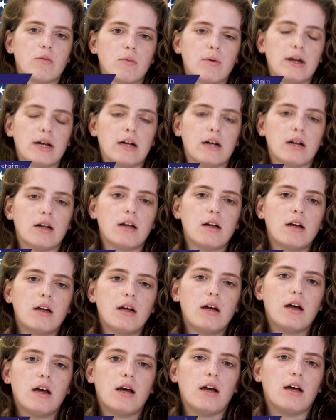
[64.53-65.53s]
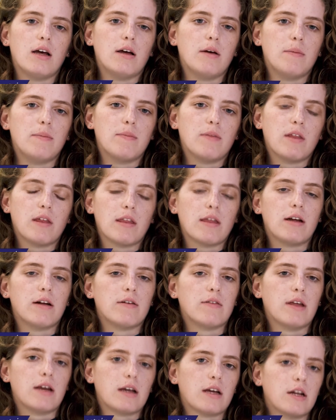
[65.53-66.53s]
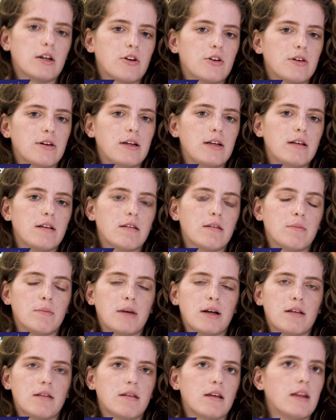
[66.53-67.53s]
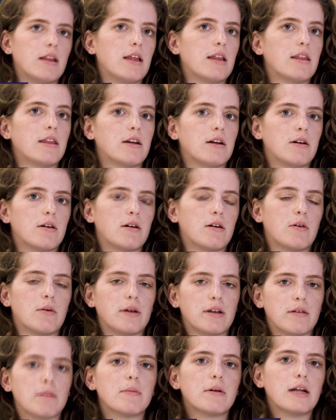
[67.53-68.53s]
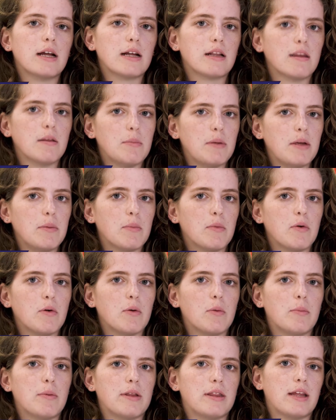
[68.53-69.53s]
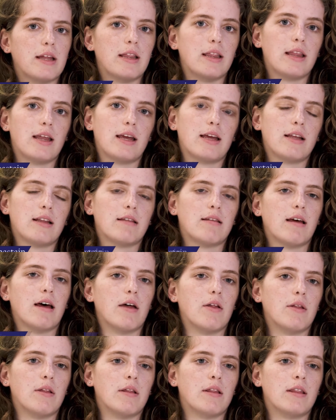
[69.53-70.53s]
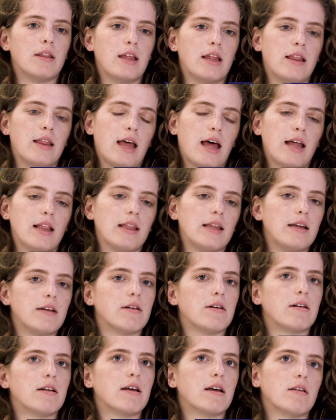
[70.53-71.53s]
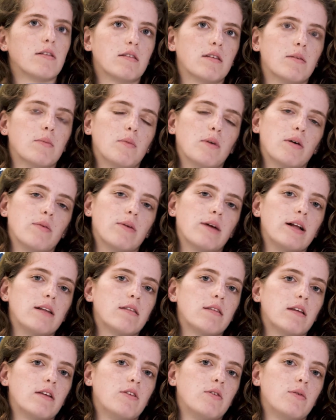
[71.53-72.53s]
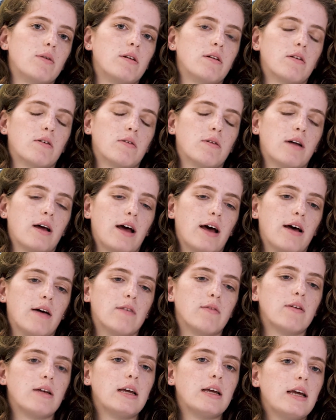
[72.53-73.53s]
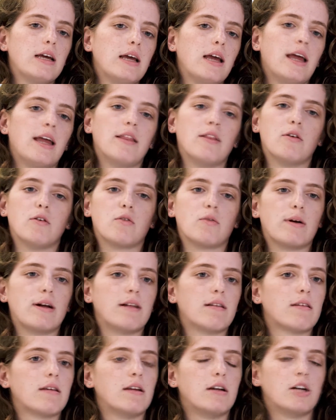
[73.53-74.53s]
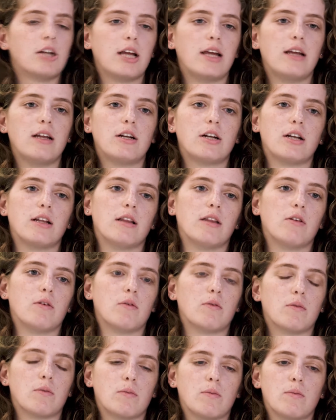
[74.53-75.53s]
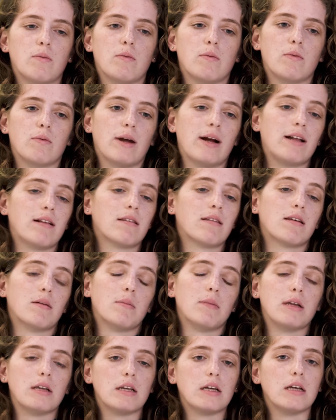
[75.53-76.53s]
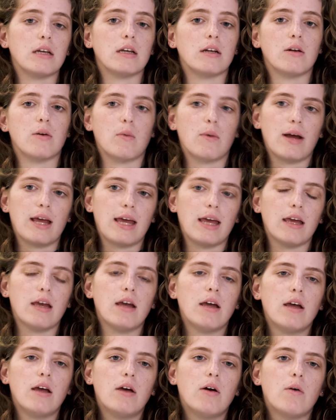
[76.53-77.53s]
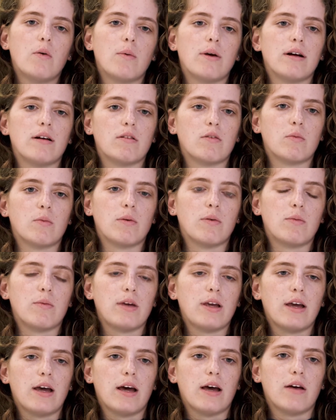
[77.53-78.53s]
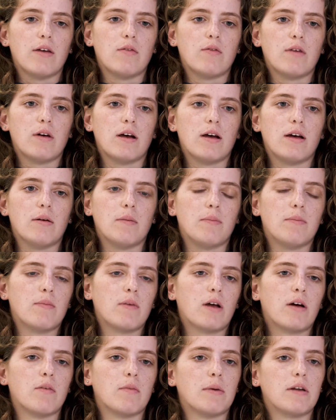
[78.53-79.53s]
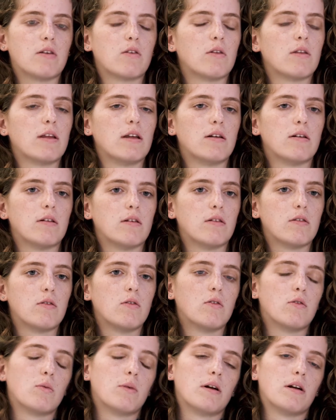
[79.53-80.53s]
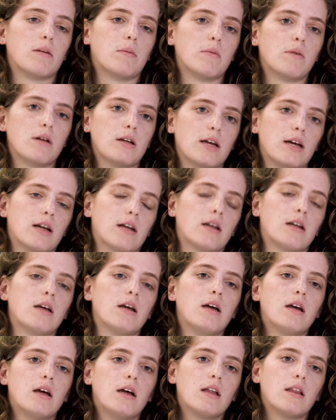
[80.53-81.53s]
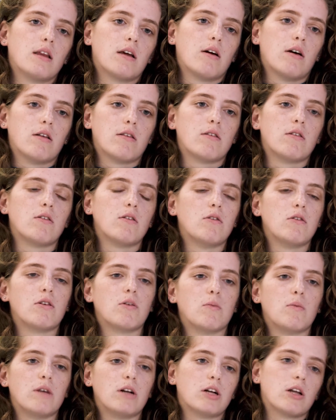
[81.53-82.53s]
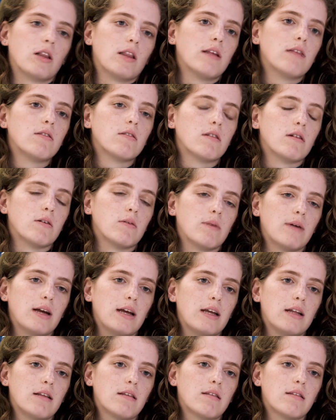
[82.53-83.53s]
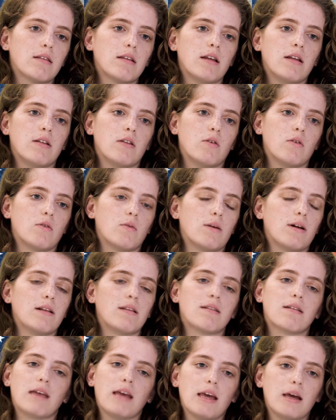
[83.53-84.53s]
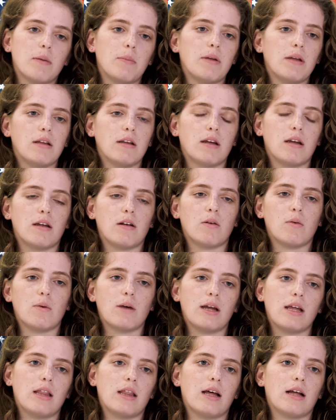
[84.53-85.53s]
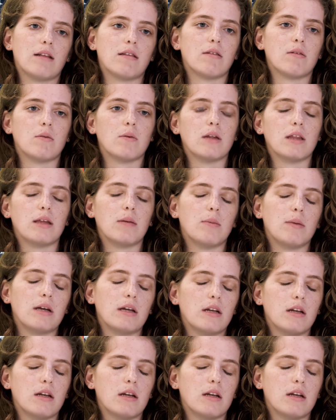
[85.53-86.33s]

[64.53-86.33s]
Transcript: where um, the leader of that country might say that they're going to protect the people, but then they tell then that leader tells them what rights they do and don't have, and those rights can change and those rights can be taken away. Whereas when we have um, governmental leaders who swear to protect the Constitution, which lists our rights, and those rights can't be taken away, that's a really big